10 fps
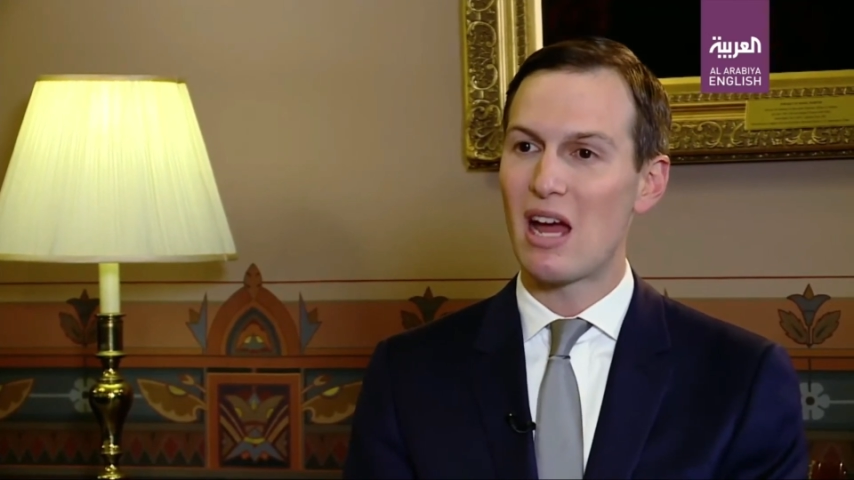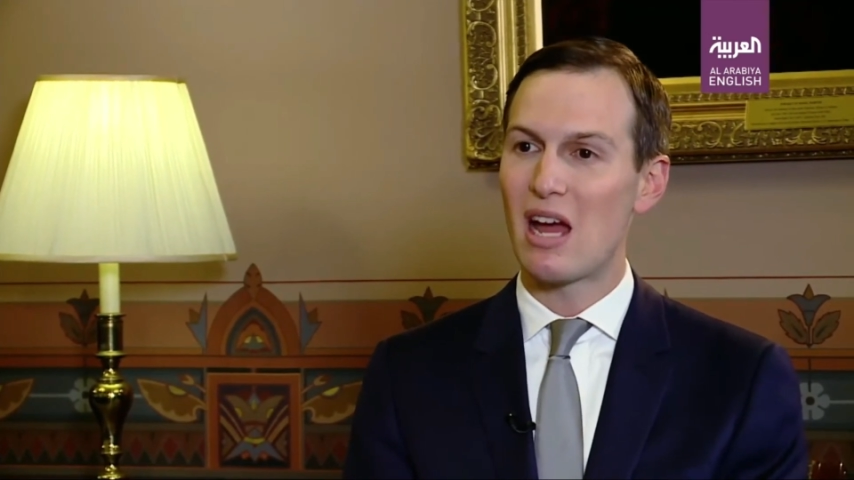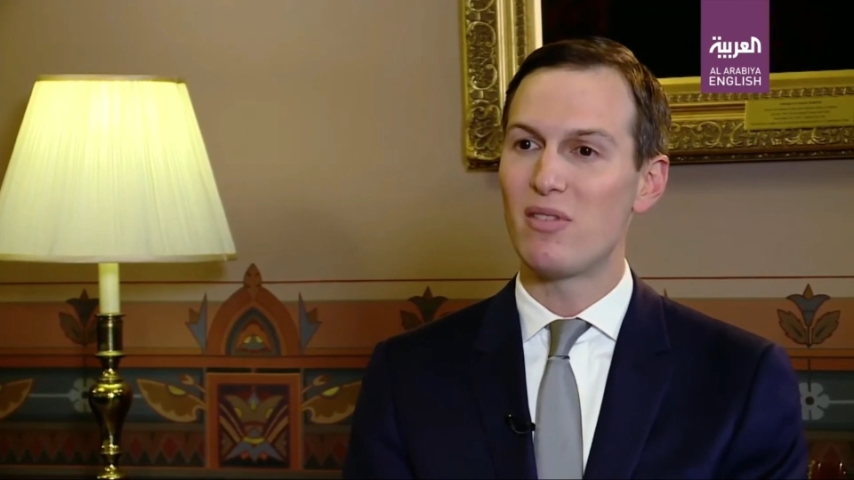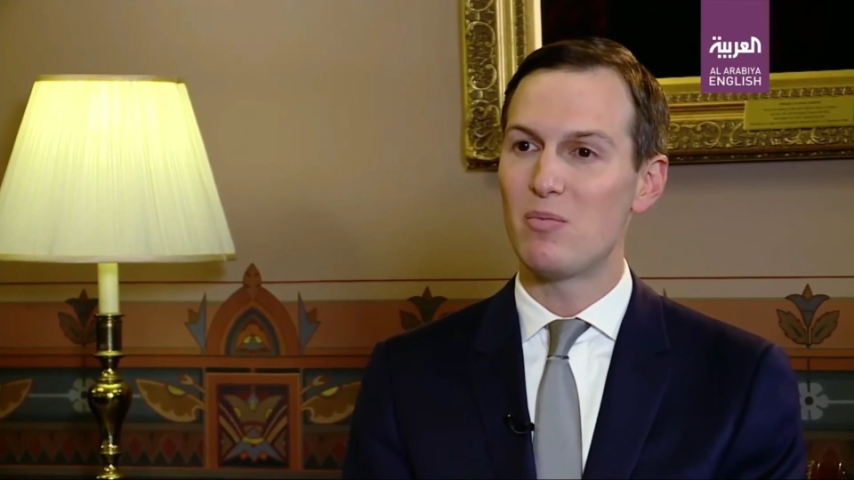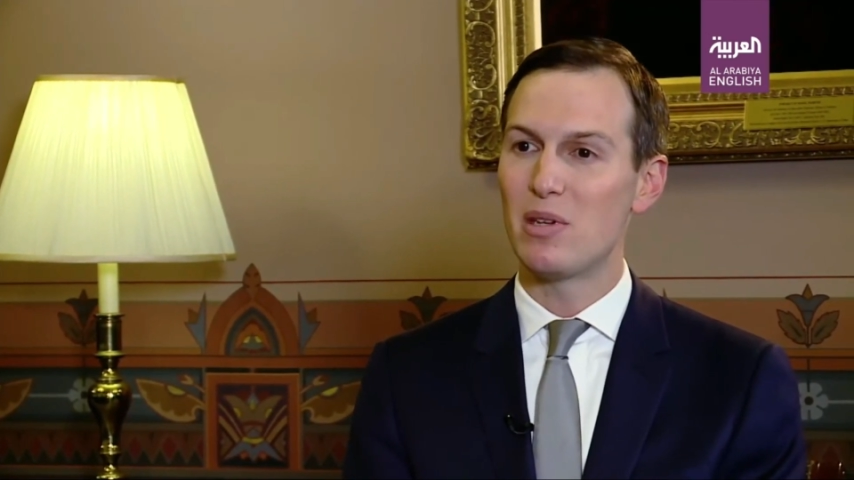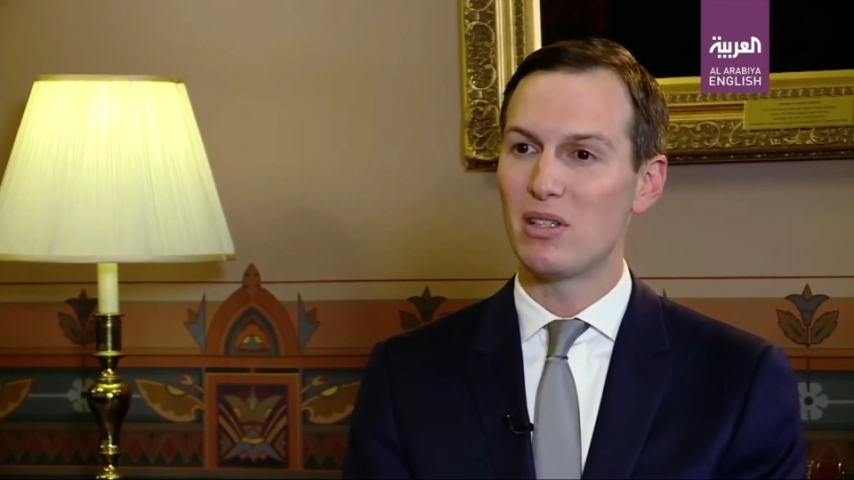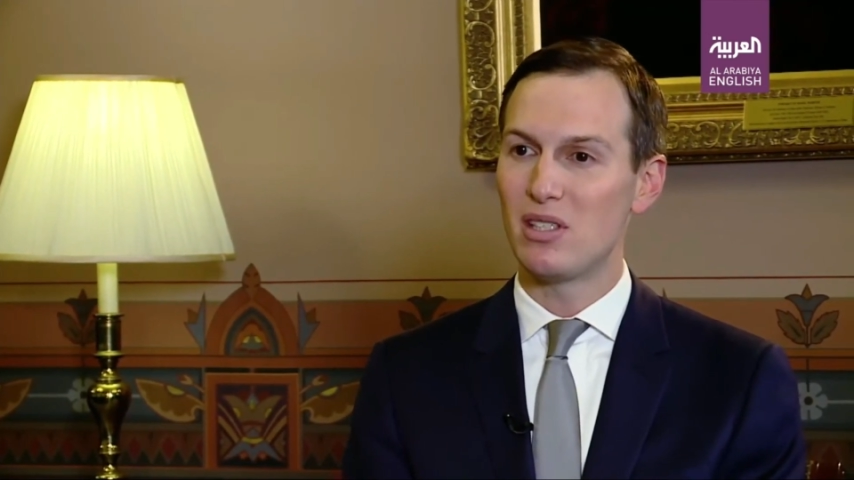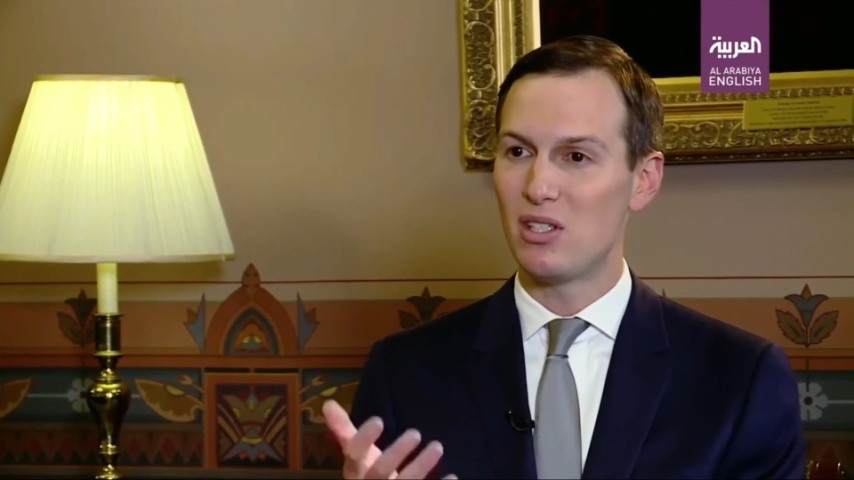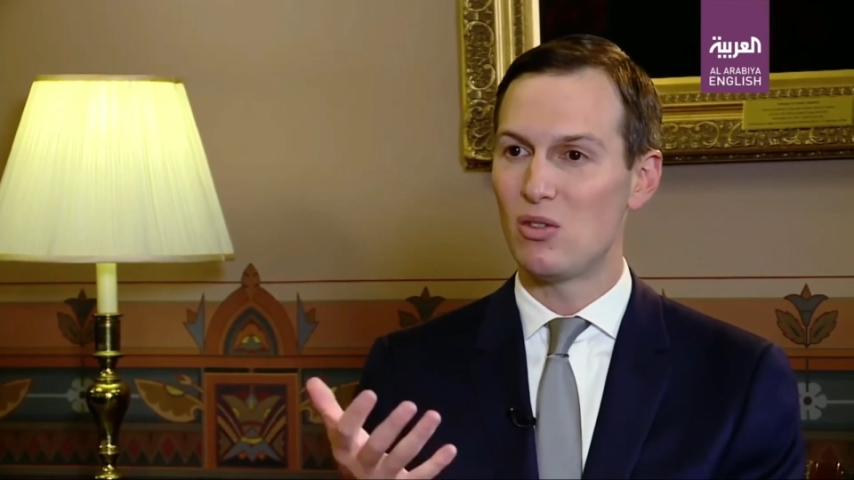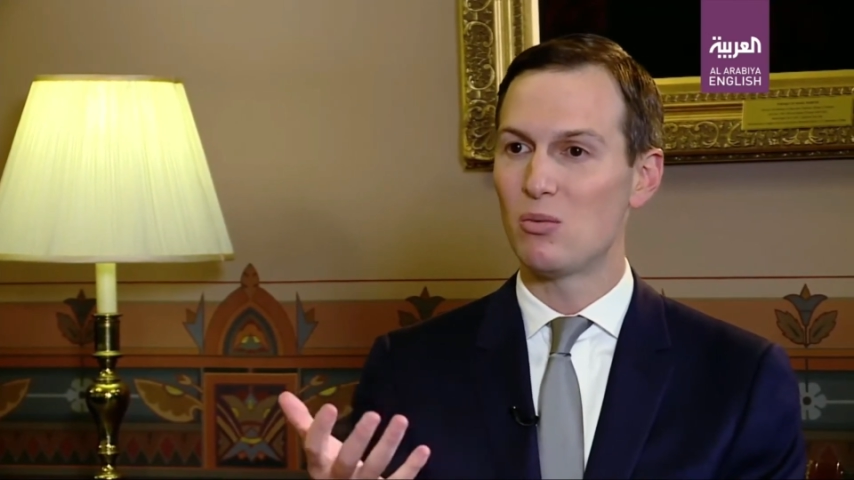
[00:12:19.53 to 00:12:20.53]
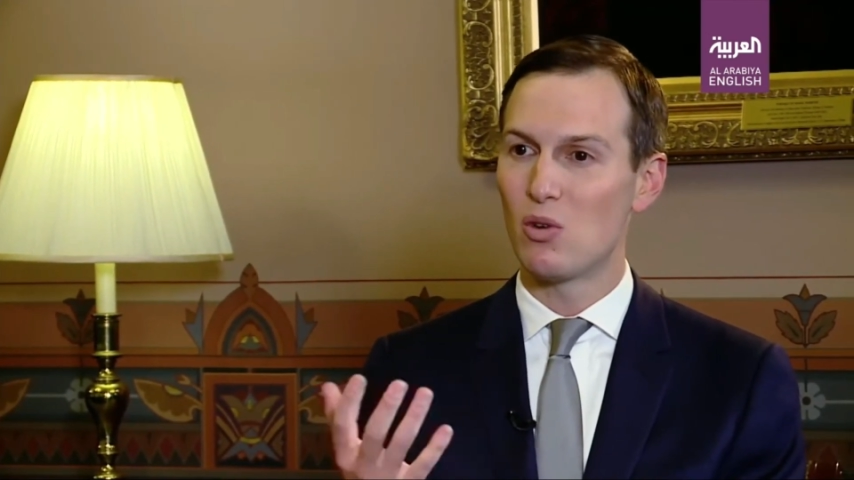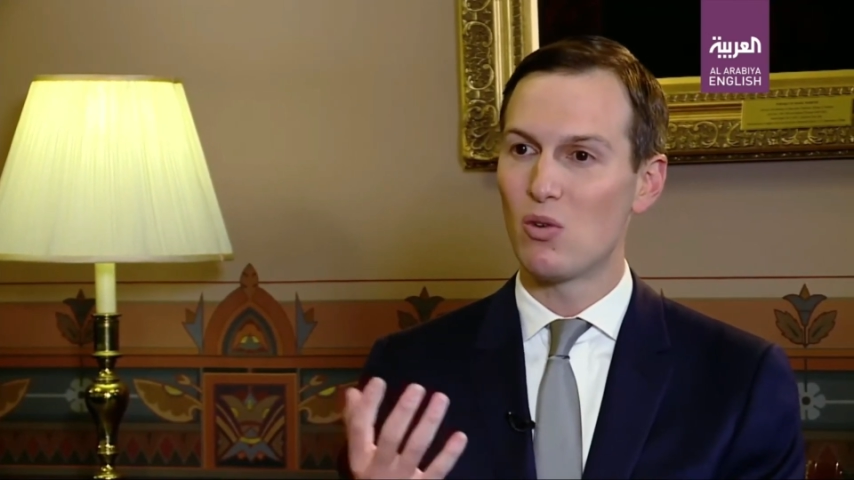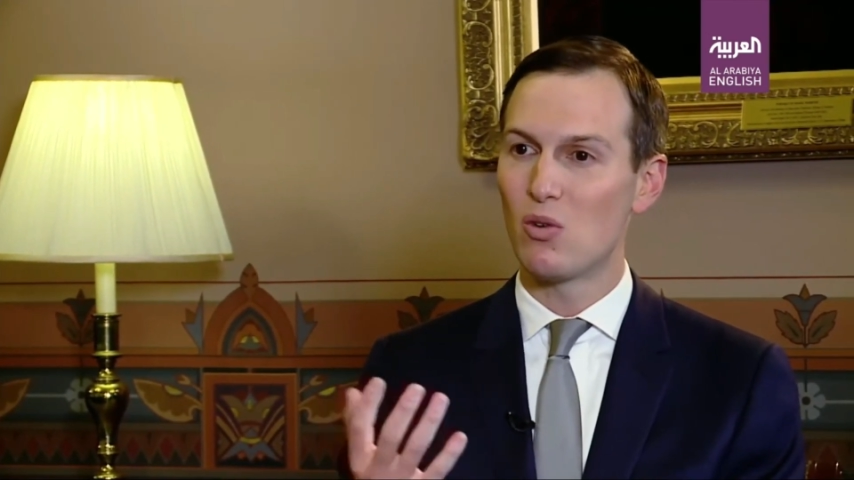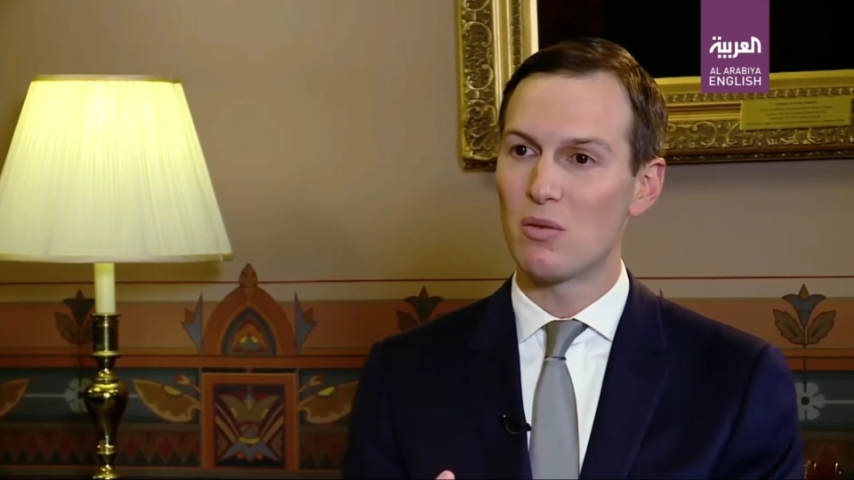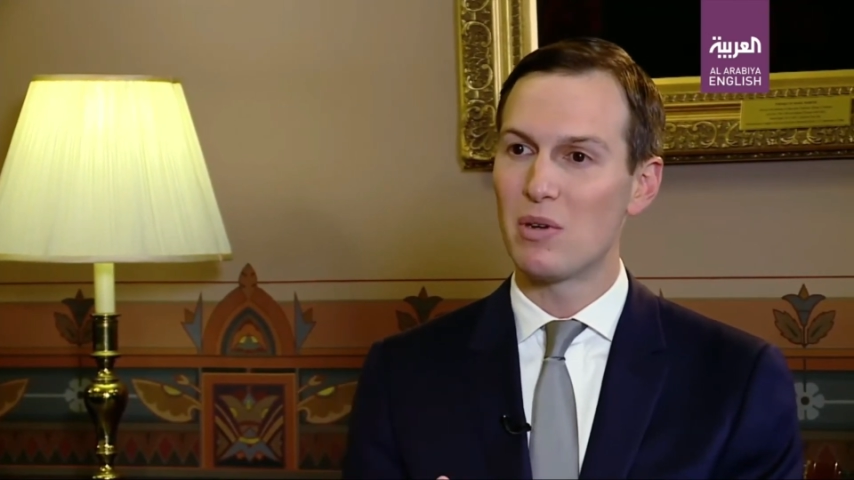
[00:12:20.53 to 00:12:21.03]
have the ability to
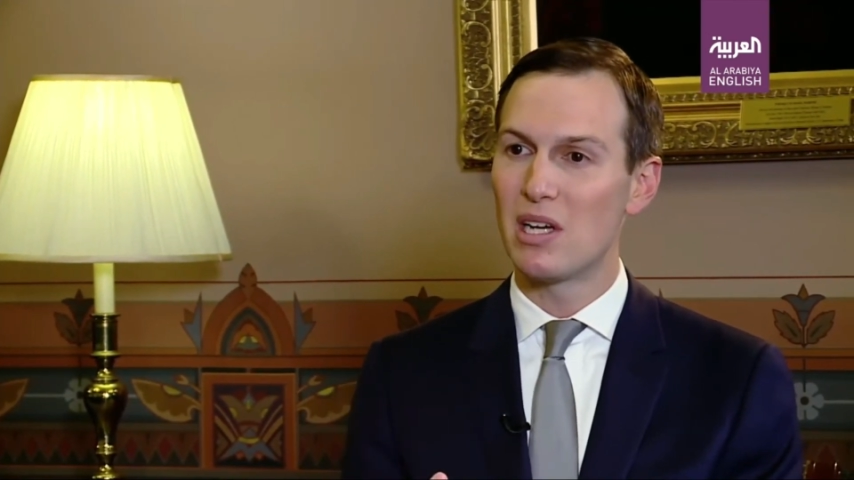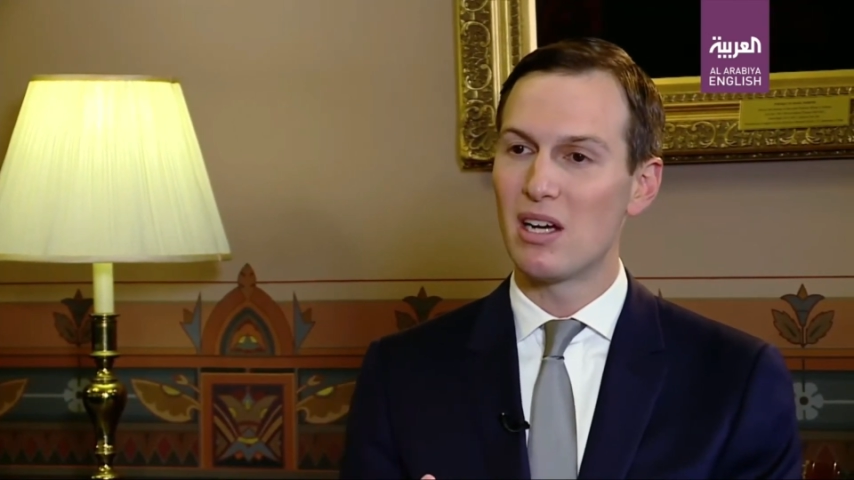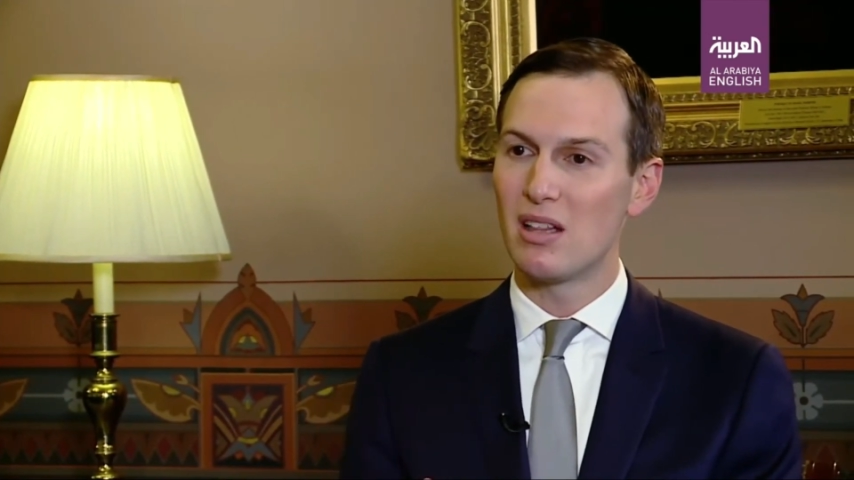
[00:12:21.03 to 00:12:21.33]
absorb